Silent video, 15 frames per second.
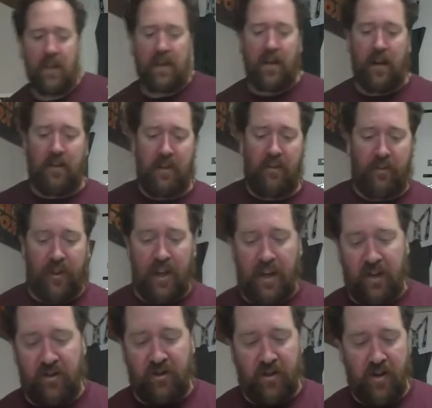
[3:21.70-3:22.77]
Now this
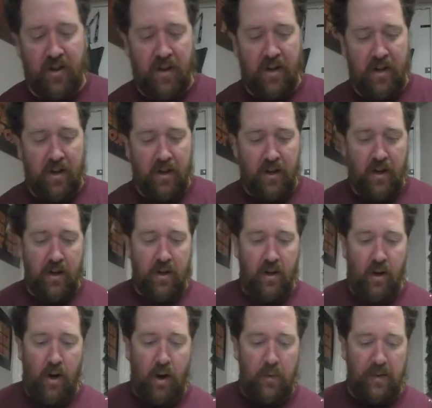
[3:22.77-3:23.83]
stage,
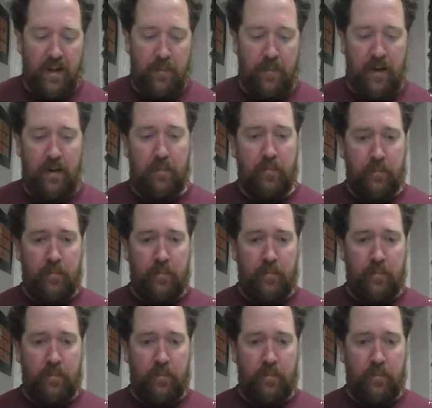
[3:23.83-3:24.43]
I would then be